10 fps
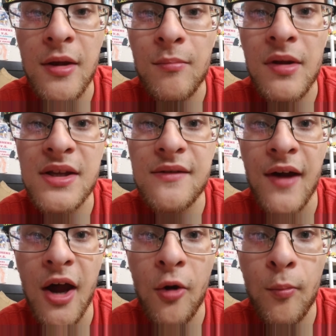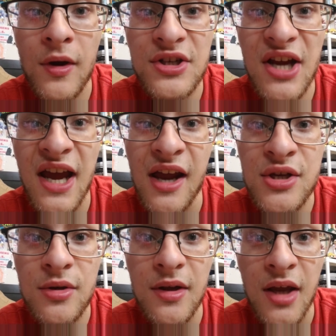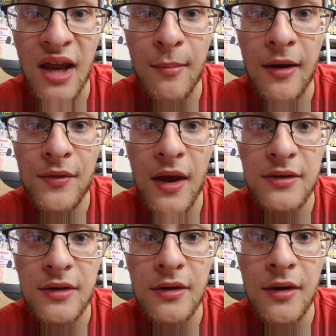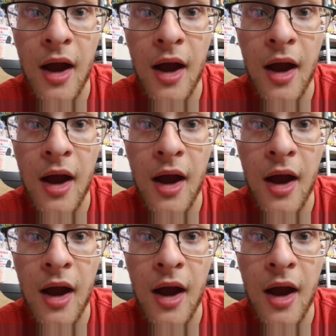because of how much actually came out that year.